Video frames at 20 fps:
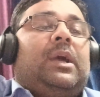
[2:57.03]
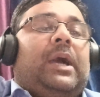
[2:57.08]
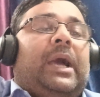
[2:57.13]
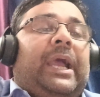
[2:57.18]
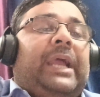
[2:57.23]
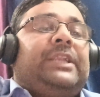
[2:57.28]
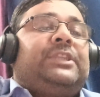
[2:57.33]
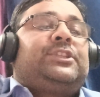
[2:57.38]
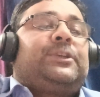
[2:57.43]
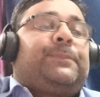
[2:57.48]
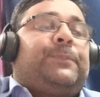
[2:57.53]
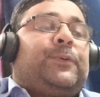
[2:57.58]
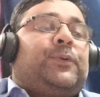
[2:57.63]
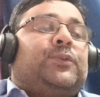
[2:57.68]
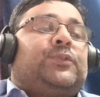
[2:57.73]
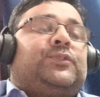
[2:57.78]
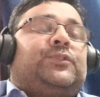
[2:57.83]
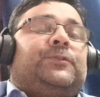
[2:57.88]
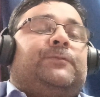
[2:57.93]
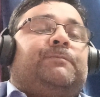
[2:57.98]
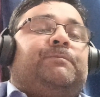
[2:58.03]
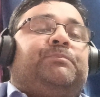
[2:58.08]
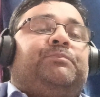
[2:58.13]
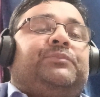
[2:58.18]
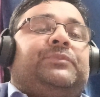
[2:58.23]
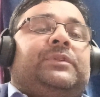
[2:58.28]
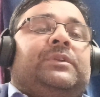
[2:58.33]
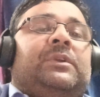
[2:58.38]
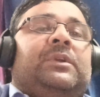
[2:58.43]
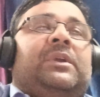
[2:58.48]
and suppose
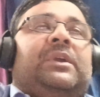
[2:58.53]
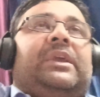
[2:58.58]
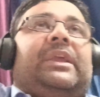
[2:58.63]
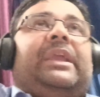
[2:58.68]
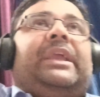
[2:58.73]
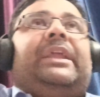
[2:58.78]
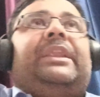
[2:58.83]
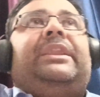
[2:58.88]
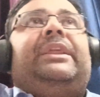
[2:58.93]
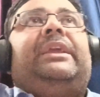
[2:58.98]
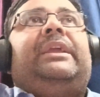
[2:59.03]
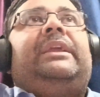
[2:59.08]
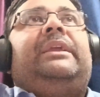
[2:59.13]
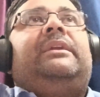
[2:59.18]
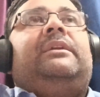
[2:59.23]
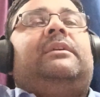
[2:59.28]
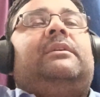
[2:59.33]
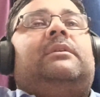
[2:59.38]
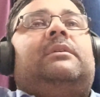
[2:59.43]
any